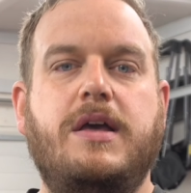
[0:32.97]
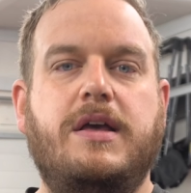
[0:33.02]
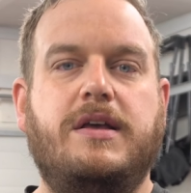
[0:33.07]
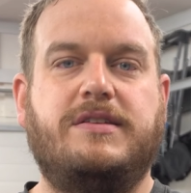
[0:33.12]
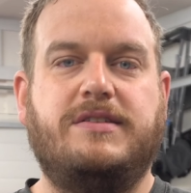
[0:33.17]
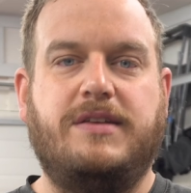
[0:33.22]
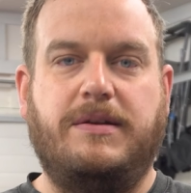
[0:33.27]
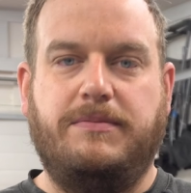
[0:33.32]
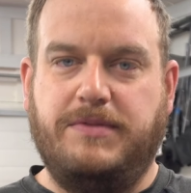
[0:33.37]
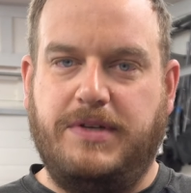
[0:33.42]

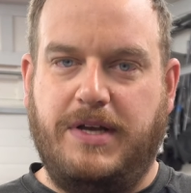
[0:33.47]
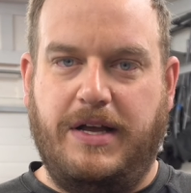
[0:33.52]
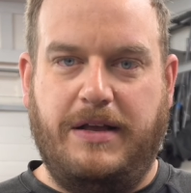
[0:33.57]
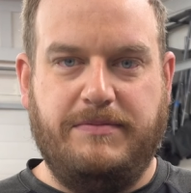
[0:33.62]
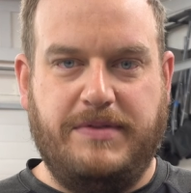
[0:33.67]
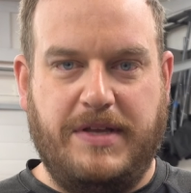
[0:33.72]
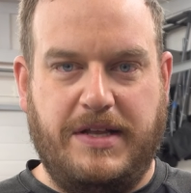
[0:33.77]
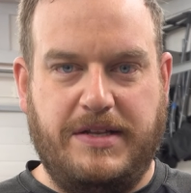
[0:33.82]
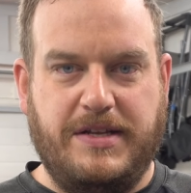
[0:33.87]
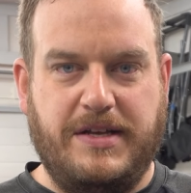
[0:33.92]

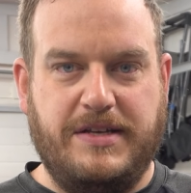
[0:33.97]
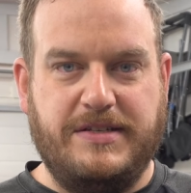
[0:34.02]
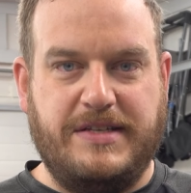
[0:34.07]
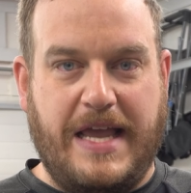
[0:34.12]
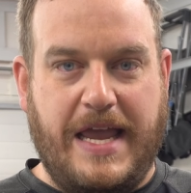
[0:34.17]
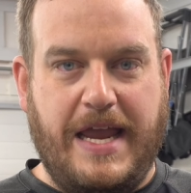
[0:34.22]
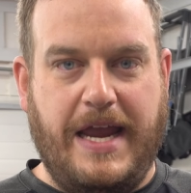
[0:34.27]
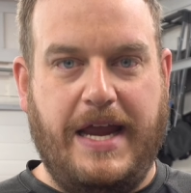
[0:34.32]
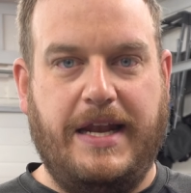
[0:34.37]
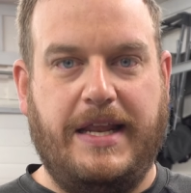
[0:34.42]
Sometimes that does
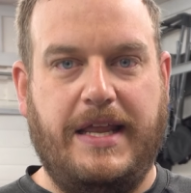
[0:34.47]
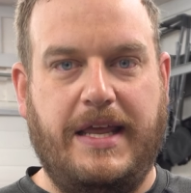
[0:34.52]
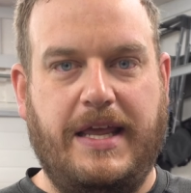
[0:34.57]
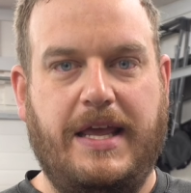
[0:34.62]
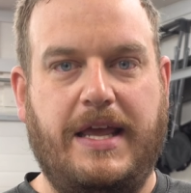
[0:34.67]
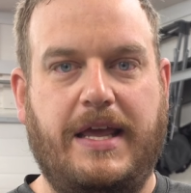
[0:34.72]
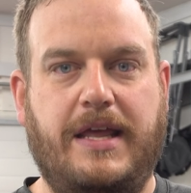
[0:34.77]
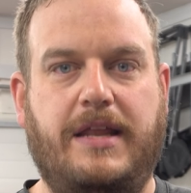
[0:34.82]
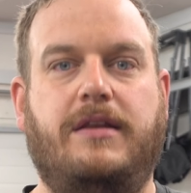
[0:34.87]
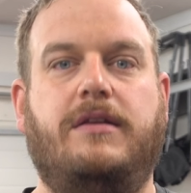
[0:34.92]
aid
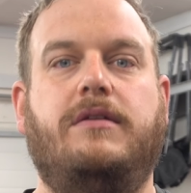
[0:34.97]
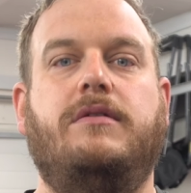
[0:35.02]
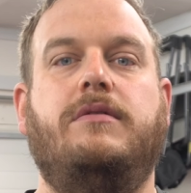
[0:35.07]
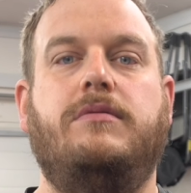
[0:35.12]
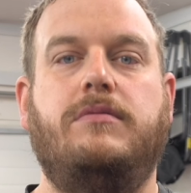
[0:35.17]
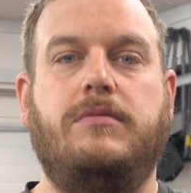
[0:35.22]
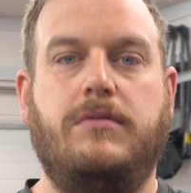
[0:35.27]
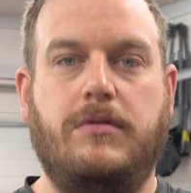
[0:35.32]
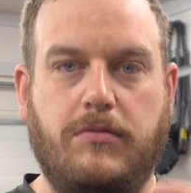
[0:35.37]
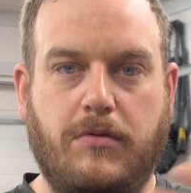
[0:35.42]
in
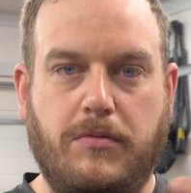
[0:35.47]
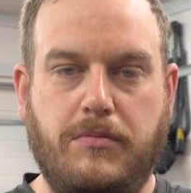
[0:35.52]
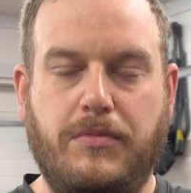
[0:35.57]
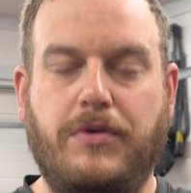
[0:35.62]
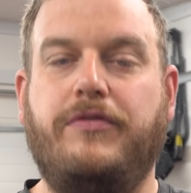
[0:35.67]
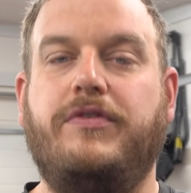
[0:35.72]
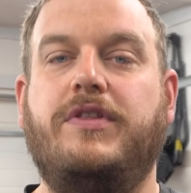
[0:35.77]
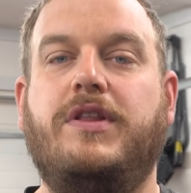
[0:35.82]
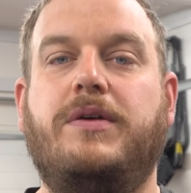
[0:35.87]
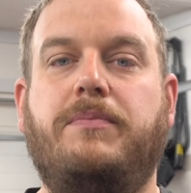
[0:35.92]

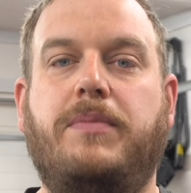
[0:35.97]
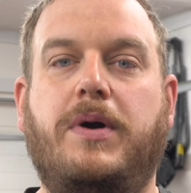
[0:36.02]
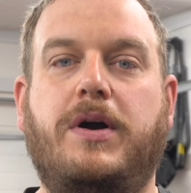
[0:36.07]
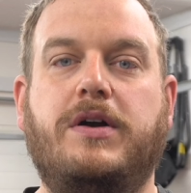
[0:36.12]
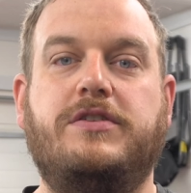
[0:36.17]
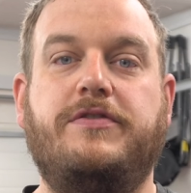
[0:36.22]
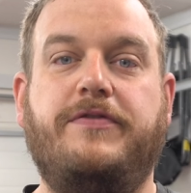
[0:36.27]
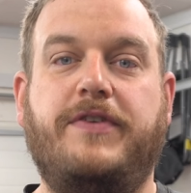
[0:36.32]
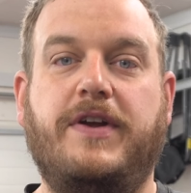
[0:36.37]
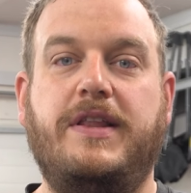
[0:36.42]
removing the
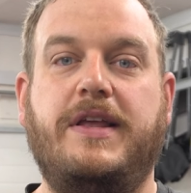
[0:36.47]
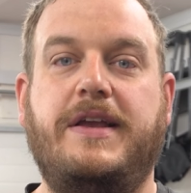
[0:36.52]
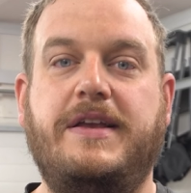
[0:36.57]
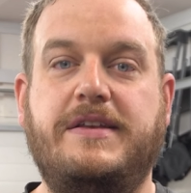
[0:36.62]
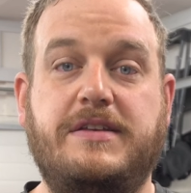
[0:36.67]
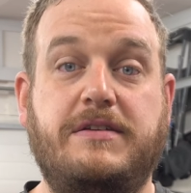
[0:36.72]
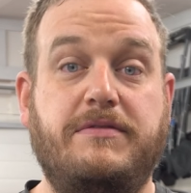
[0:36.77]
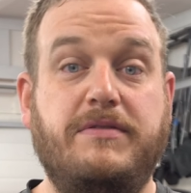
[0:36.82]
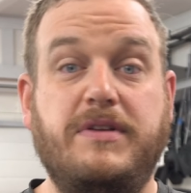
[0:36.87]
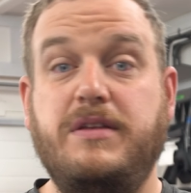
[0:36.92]
bugs fairly
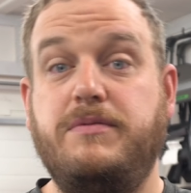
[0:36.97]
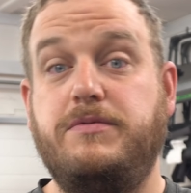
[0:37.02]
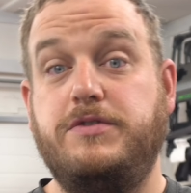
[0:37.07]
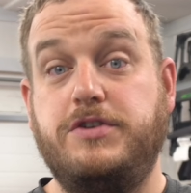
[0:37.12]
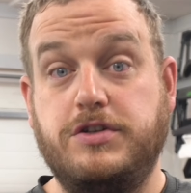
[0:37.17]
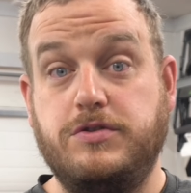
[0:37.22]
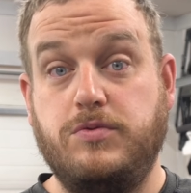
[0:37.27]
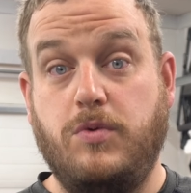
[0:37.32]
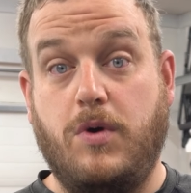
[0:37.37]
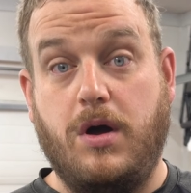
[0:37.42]
easy, really with
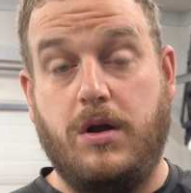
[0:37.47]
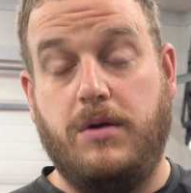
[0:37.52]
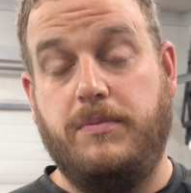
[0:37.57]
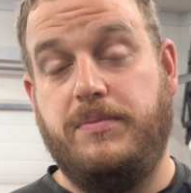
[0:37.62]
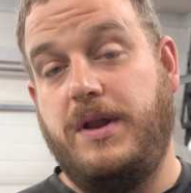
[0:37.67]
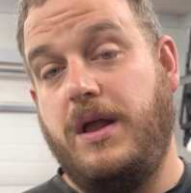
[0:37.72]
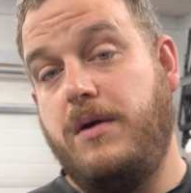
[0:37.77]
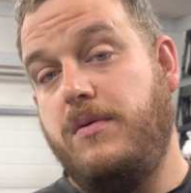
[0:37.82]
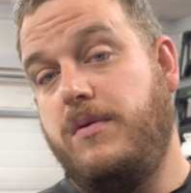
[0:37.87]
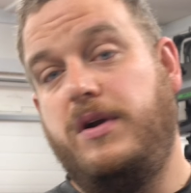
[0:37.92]
just water.
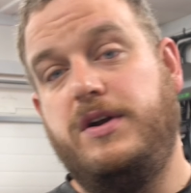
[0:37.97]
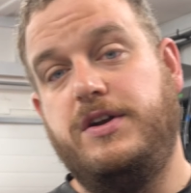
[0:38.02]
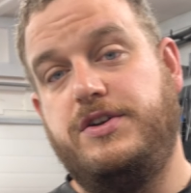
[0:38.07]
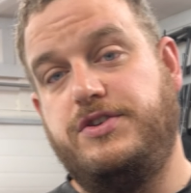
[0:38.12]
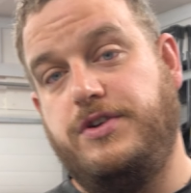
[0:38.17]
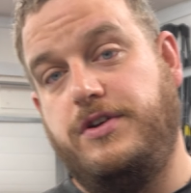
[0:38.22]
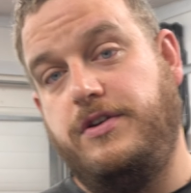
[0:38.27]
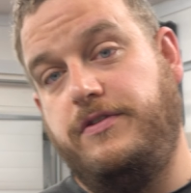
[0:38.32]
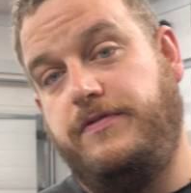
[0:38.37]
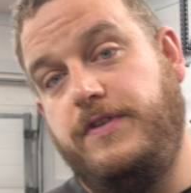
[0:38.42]
But I wanted to
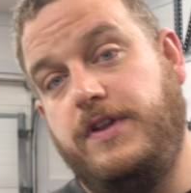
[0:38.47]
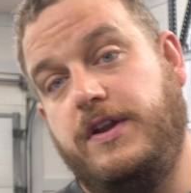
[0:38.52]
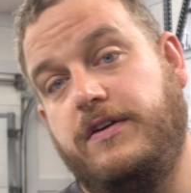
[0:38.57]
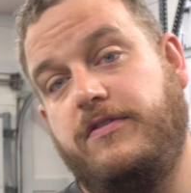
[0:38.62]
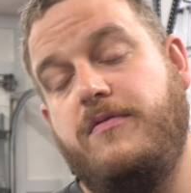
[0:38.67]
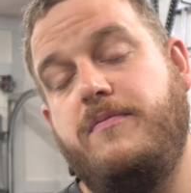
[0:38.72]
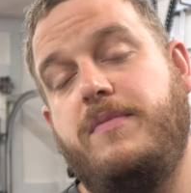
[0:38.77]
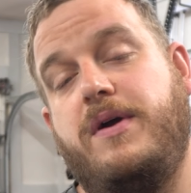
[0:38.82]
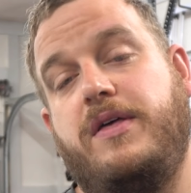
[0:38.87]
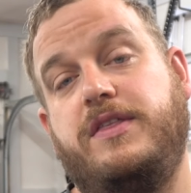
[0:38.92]
show you a few
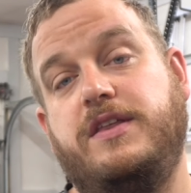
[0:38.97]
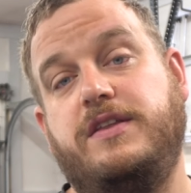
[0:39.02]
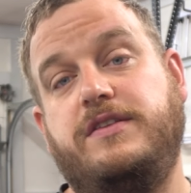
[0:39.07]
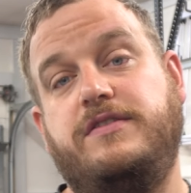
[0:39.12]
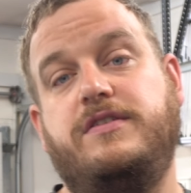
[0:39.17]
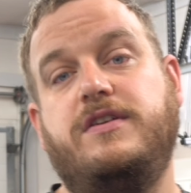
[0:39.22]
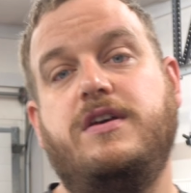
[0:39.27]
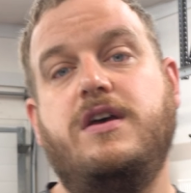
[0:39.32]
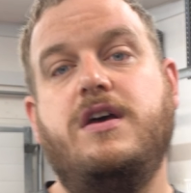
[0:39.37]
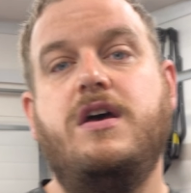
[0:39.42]
different
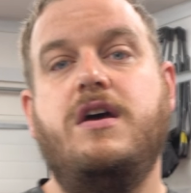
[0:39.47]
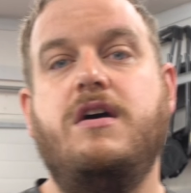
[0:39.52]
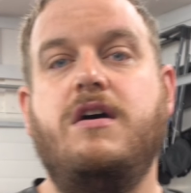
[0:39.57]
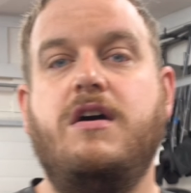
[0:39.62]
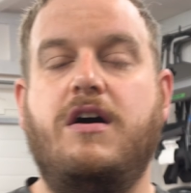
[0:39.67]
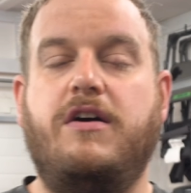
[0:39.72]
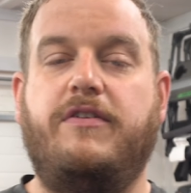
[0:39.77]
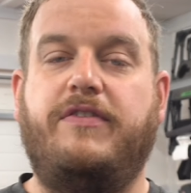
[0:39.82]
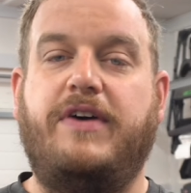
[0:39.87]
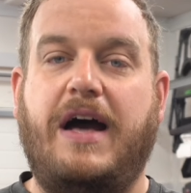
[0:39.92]
methods
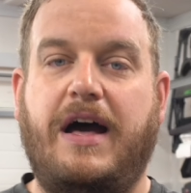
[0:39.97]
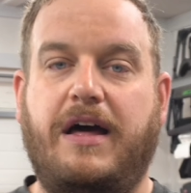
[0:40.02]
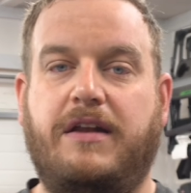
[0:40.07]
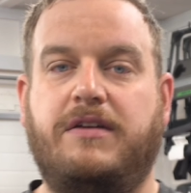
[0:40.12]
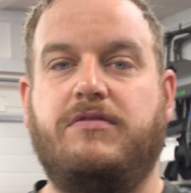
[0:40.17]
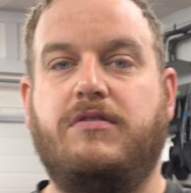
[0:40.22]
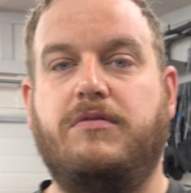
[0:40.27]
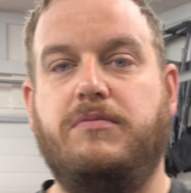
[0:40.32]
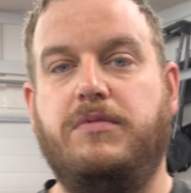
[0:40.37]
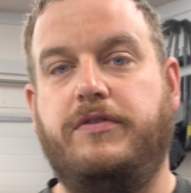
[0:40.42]
of how
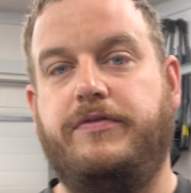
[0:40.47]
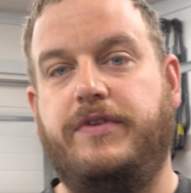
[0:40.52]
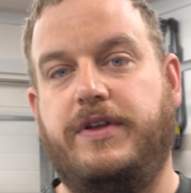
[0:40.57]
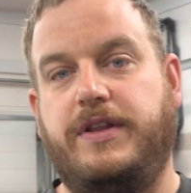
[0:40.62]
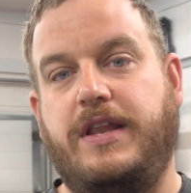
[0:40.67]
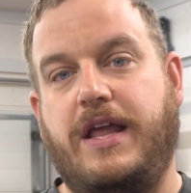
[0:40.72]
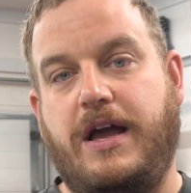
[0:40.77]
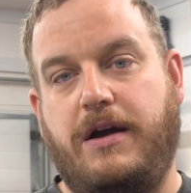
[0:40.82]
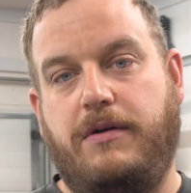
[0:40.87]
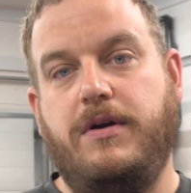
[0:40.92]
to remove
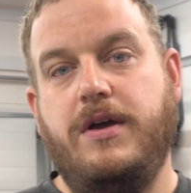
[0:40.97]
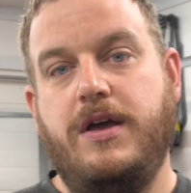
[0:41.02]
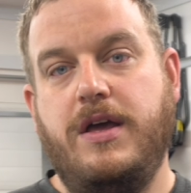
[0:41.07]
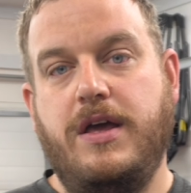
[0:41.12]
it. Now,